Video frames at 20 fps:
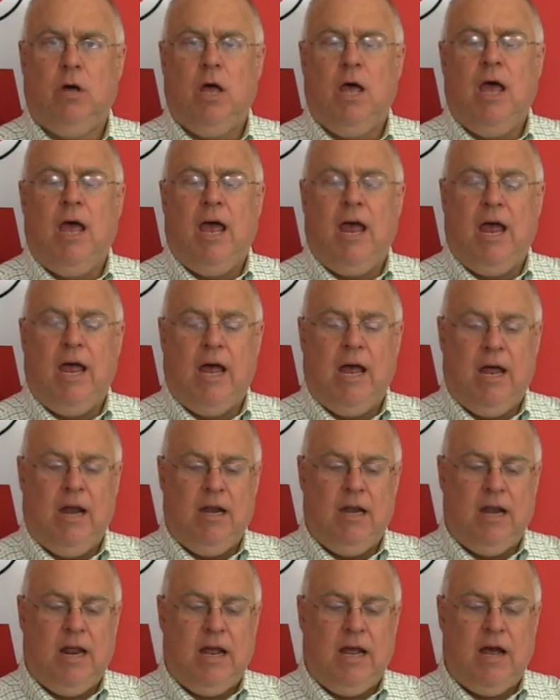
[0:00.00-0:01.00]

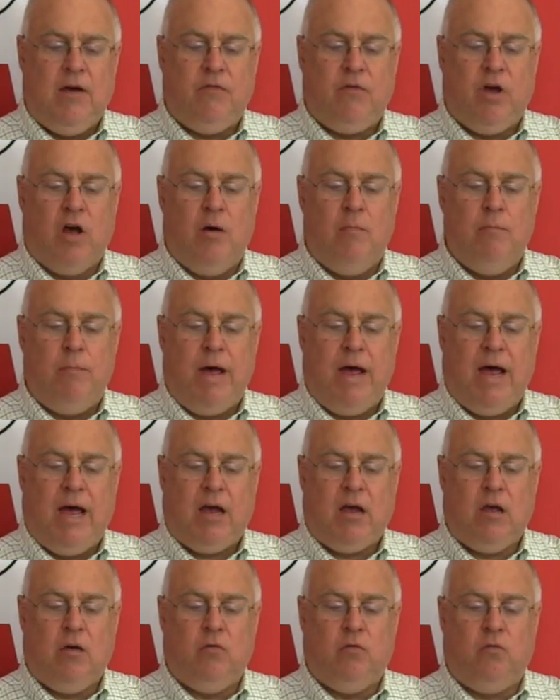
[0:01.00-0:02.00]
And they have come
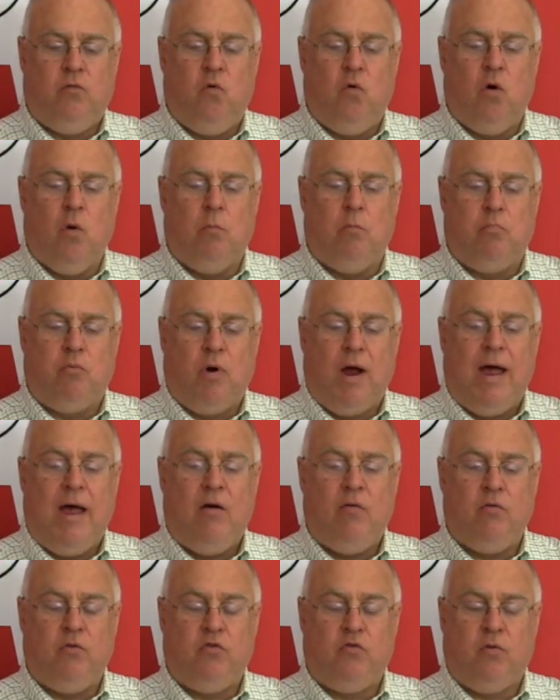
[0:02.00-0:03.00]
back for
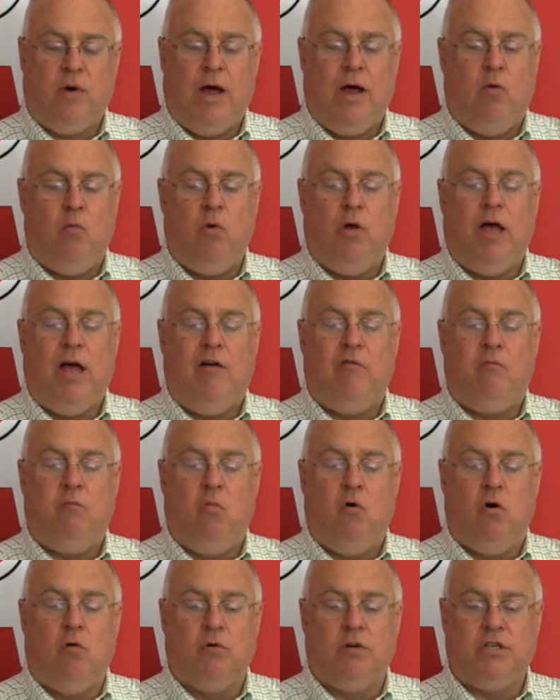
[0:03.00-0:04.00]
brown trout. We'll have
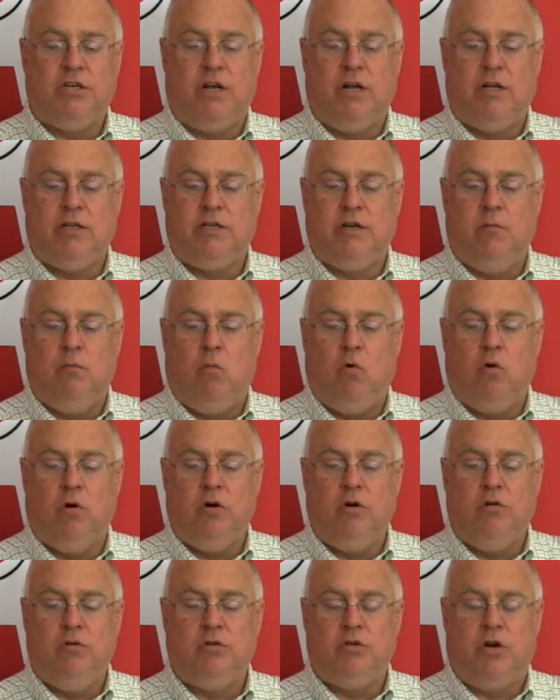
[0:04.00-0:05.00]
more results and more
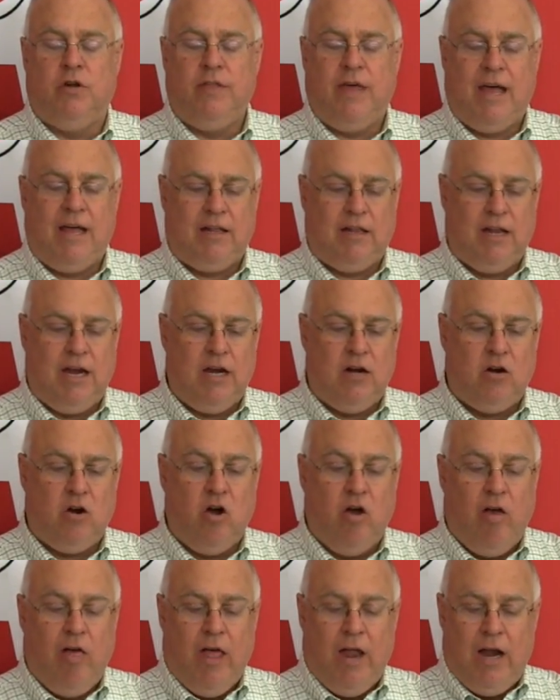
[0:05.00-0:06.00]
news on that later.
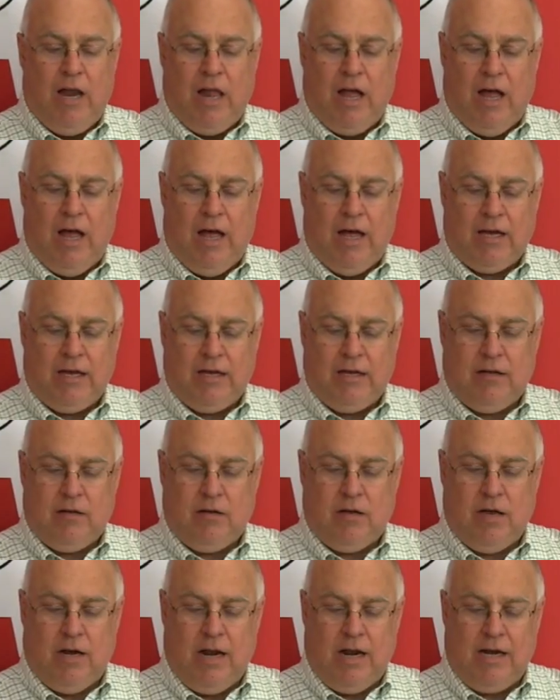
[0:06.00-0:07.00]
Uh,
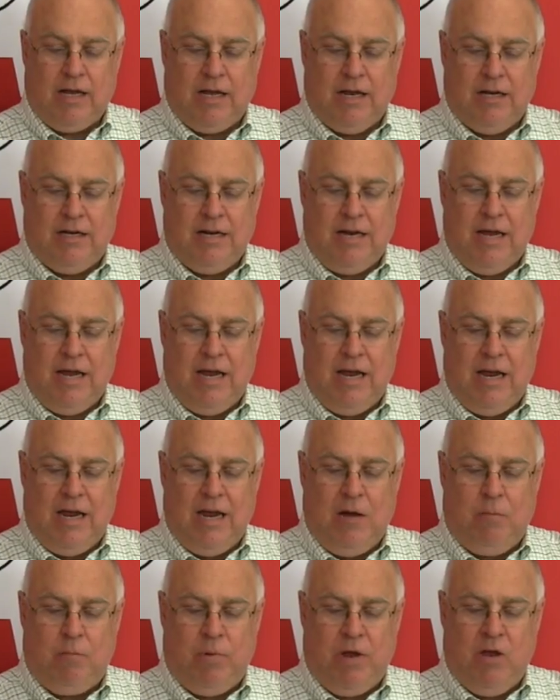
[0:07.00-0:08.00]
Connecticut
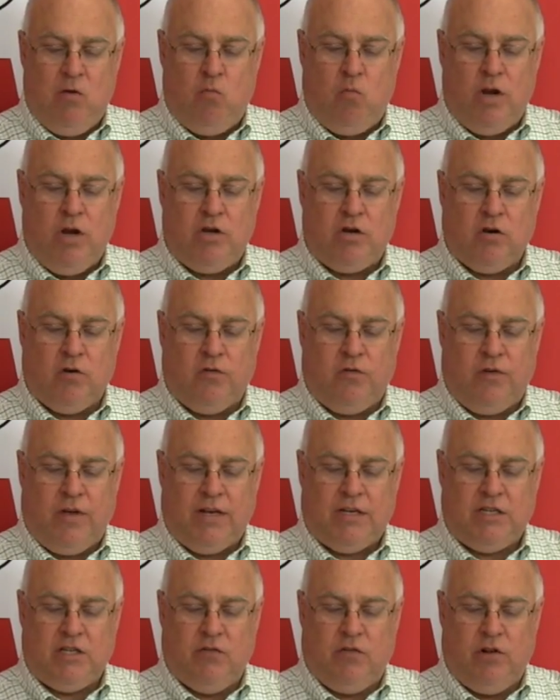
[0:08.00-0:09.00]
DEEP Winter
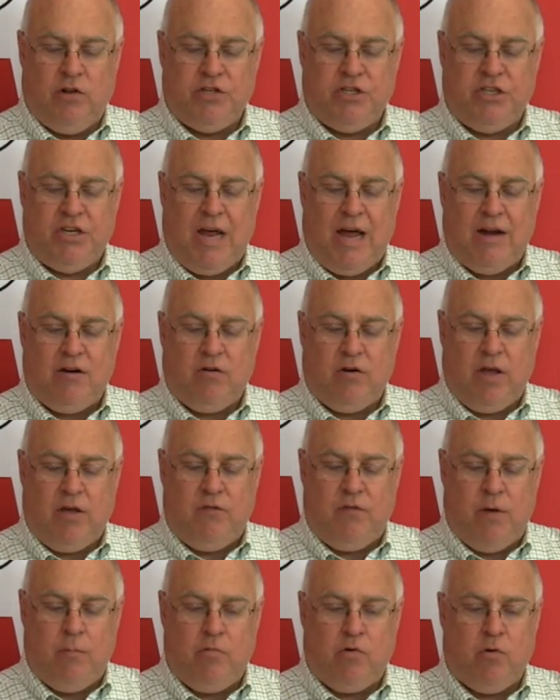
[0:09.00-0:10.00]
Festival, Saturday,
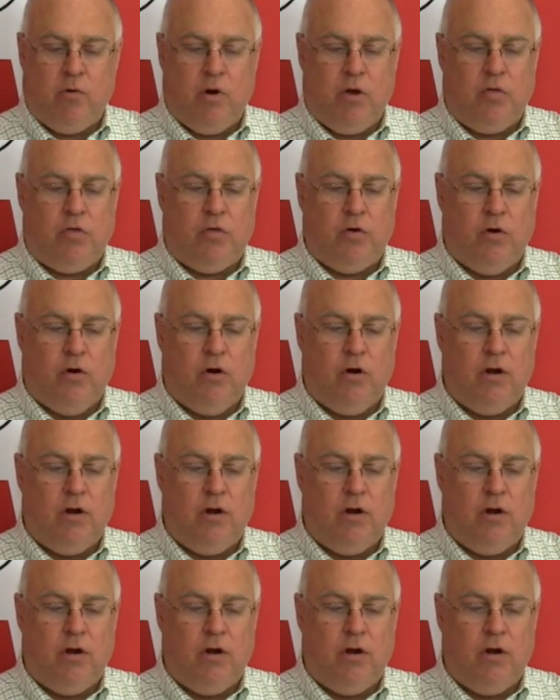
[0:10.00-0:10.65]
February 3rd.